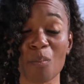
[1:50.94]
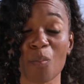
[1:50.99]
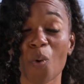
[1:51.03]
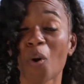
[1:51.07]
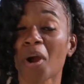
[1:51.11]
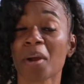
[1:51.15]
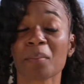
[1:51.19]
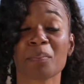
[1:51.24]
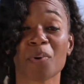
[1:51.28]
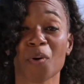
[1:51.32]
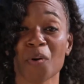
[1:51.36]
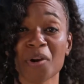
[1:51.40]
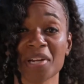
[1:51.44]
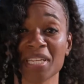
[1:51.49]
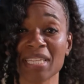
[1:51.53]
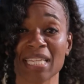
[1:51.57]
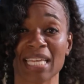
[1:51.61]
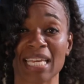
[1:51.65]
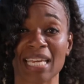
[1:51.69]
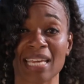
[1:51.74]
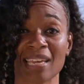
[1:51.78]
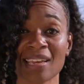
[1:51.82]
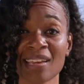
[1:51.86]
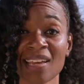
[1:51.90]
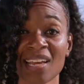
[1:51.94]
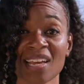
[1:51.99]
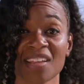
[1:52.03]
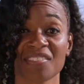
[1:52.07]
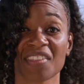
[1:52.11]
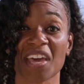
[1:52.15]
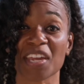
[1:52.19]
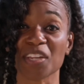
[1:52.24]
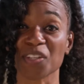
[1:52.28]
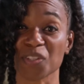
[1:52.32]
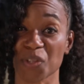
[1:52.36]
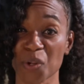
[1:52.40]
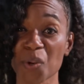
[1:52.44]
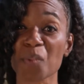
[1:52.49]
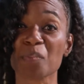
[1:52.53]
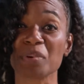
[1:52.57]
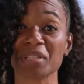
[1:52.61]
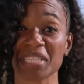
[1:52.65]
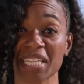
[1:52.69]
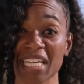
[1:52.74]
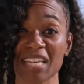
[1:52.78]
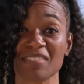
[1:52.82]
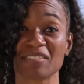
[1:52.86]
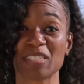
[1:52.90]
More importantly, that you
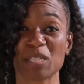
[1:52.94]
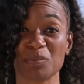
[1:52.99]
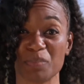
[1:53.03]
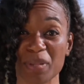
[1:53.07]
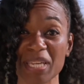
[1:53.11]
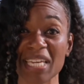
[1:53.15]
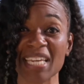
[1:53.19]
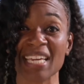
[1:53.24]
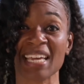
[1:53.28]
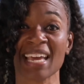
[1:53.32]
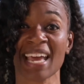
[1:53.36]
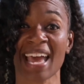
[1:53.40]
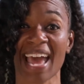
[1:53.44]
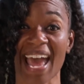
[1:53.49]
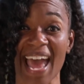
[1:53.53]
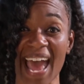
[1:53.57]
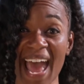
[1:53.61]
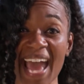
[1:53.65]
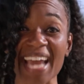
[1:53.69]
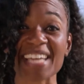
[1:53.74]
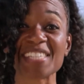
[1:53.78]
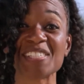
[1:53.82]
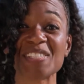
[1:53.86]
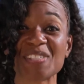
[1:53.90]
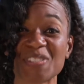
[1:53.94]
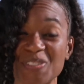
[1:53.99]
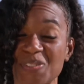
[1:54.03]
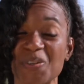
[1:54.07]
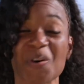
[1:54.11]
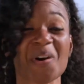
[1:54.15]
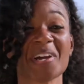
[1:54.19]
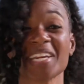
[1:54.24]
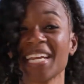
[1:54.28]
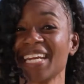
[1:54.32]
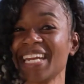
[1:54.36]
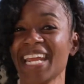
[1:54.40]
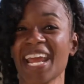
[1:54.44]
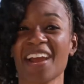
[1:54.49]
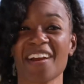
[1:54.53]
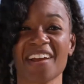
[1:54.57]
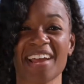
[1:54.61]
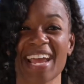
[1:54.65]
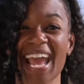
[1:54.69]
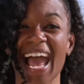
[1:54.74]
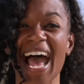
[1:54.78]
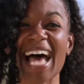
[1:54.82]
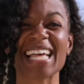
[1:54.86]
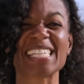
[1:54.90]
believe to be
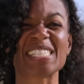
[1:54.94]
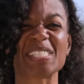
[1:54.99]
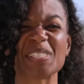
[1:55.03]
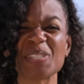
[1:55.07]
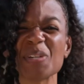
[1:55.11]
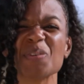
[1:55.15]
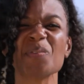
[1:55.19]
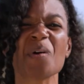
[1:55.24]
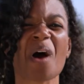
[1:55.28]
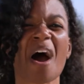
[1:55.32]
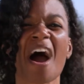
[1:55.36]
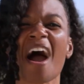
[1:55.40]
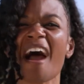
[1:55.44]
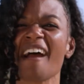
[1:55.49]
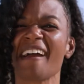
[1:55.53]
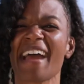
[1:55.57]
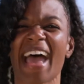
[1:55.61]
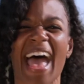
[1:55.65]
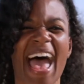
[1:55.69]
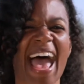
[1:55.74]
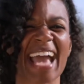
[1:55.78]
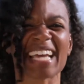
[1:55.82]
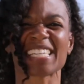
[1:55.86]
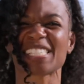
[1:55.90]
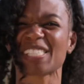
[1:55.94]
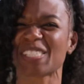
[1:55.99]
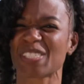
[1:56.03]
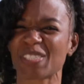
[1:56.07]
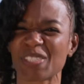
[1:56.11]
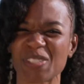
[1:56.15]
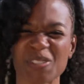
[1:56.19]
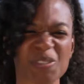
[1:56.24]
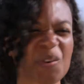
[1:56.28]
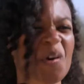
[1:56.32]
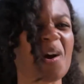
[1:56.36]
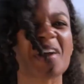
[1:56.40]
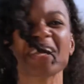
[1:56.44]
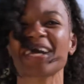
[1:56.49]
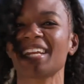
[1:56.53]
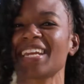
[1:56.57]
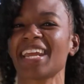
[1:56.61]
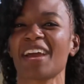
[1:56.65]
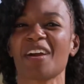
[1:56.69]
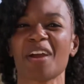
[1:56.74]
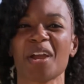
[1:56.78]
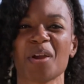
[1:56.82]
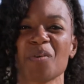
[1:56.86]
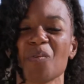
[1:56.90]
extraordinary as you are
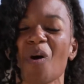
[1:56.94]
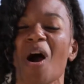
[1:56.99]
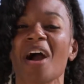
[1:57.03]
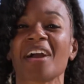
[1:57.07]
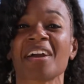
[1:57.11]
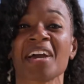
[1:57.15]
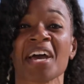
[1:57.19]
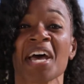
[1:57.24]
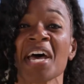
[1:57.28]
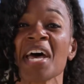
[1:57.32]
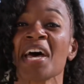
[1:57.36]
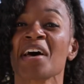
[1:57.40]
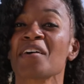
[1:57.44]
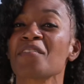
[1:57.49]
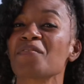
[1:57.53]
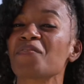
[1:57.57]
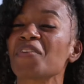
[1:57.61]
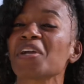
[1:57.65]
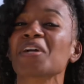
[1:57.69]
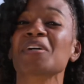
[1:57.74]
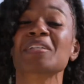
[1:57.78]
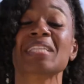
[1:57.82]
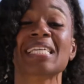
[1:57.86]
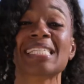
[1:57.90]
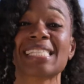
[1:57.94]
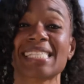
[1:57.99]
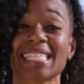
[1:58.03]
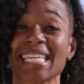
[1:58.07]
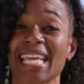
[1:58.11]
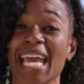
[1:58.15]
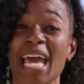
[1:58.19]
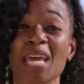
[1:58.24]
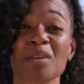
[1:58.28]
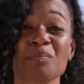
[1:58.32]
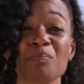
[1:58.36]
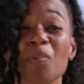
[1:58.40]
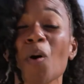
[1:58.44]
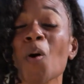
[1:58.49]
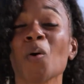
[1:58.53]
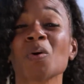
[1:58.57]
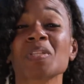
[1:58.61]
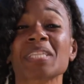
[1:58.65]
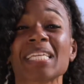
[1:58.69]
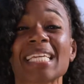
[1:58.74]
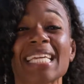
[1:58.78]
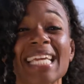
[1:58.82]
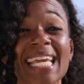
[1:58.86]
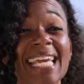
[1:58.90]
extraordinary. Walk fearlessly and
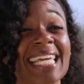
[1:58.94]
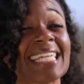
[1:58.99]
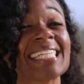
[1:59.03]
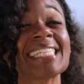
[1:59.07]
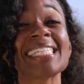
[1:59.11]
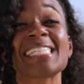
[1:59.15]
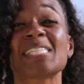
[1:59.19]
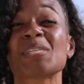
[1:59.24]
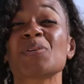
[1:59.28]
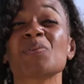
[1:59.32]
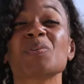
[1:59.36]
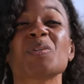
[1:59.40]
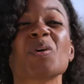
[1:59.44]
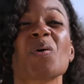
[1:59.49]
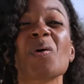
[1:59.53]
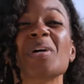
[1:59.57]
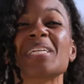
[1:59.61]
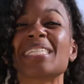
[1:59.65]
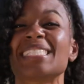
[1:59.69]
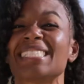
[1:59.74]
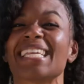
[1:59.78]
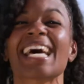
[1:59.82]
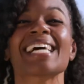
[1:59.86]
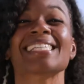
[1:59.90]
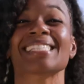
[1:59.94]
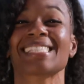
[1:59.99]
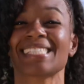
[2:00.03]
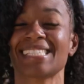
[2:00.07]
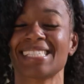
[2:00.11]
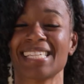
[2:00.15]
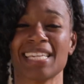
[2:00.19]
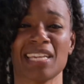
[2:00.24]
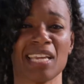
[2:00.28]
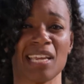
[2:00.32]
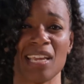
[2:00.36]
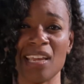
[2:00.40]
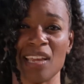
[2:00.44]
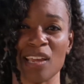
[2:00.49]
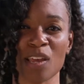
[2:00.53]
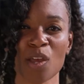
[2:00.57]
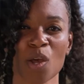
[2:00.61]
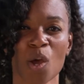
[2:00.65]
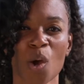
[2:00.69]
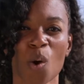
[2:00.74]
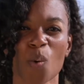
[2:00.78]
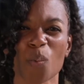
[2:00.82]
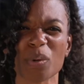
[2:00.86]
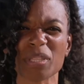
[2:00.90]
boldly into your
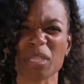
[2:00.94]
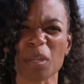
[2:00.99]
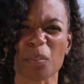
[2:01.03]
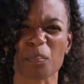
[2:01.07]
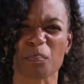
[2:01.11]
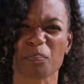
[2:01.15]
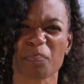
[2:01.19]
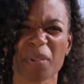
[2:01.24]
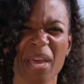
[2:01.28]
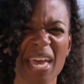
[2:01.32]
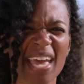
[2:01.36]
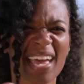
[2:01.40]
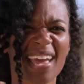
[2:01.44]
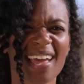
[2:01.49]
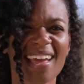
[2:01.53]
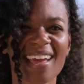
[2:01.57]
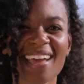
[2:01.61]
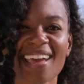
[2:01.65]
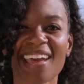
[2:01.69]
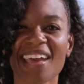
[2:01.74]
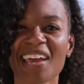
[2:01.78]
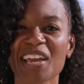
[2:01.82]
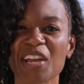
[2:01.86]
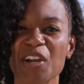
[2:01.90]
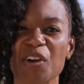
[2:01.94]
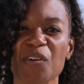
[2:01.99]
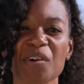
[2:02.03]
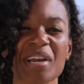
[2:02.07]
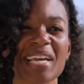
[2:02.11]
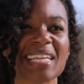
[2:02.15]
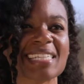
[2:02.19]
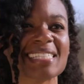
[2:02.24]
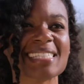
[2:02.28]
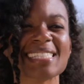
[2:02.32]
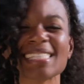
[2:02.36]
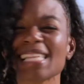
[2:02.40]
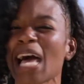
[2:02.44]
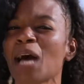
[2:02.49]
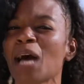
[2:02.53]
destiny with a big grin